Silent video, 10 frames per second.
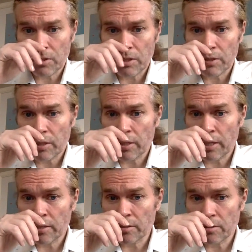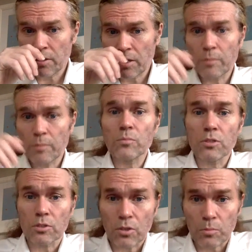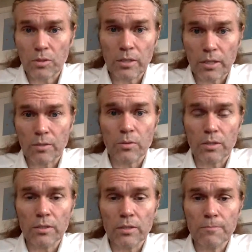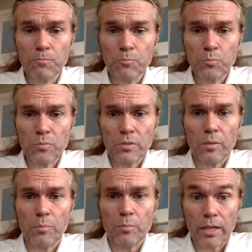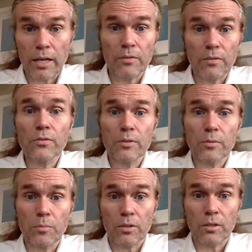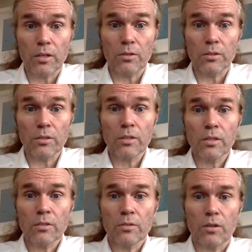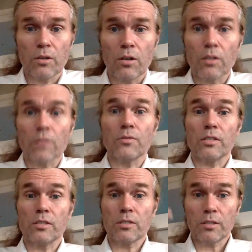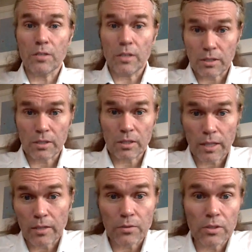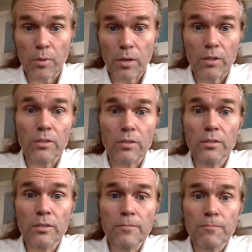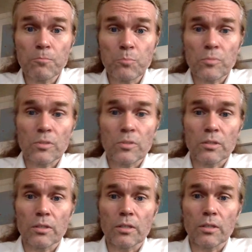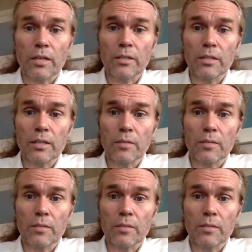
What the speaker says: and had them to communicate with about life, about how all of these things that life is about. And